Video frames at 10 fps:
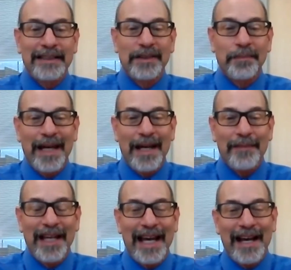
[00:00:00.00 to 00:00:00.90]
and
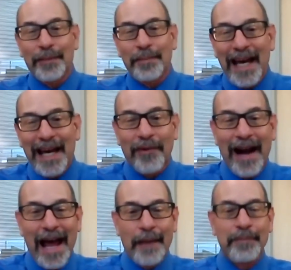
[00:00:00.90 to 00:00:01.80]
lorazepam, they have a
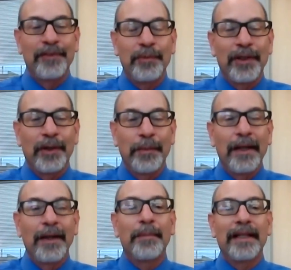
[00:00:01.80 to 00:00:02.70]
bad rap, if you will,
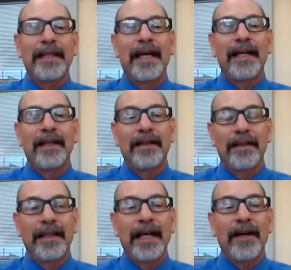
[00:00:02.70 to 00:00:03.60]
but they
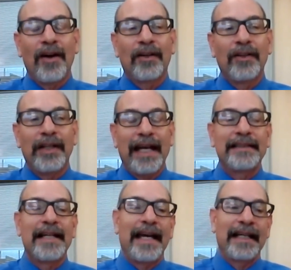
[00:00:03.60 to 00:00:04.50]
are good
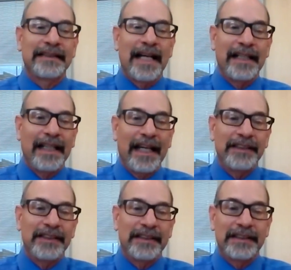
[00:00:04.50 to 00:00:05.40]

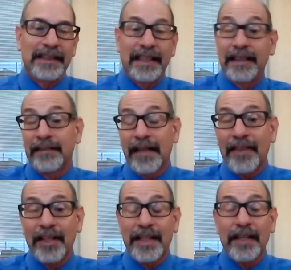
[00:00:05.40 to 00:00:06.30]
anti-anxiety agents. And
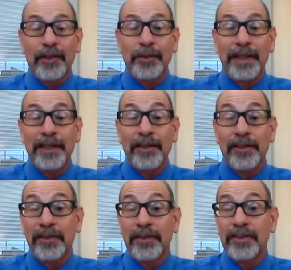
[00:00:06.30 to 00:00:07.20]
I think they could be
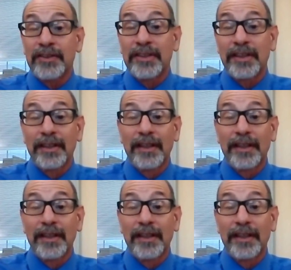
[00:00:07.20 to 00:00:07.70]
used